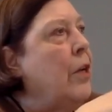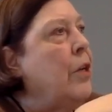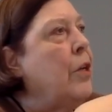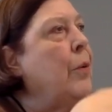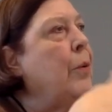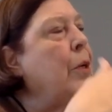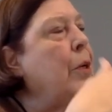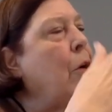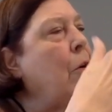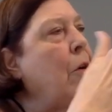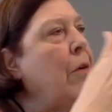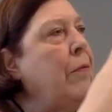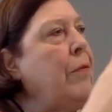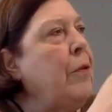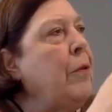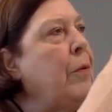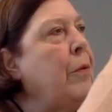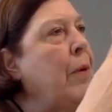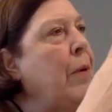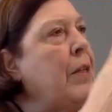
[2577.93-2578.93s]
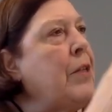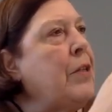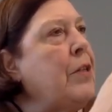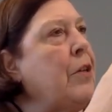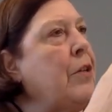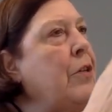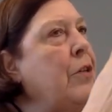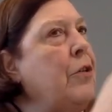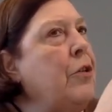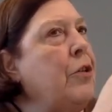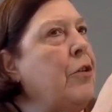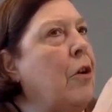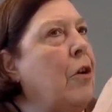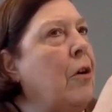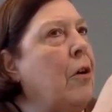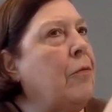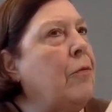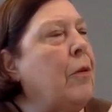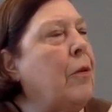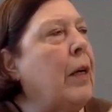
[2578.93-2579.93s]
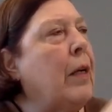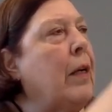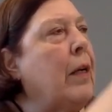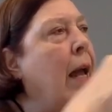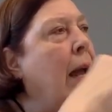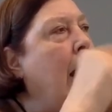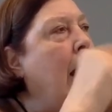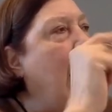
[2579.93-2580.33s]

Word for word: You would offer the restitution offering.